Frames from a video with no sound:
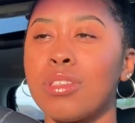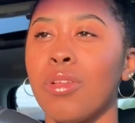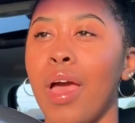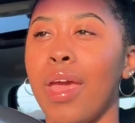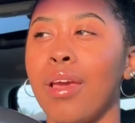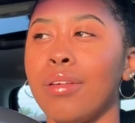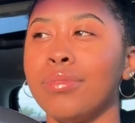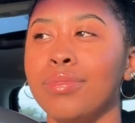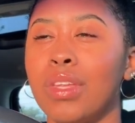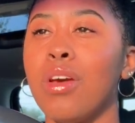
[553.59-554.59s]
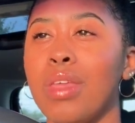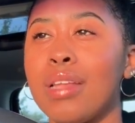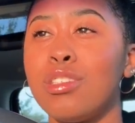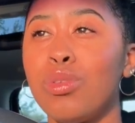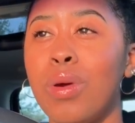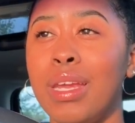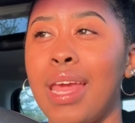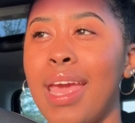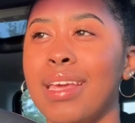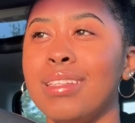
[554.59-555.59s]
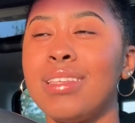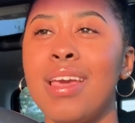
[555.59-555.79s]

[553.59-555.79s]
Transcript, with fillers: So like, no, that's 20 days.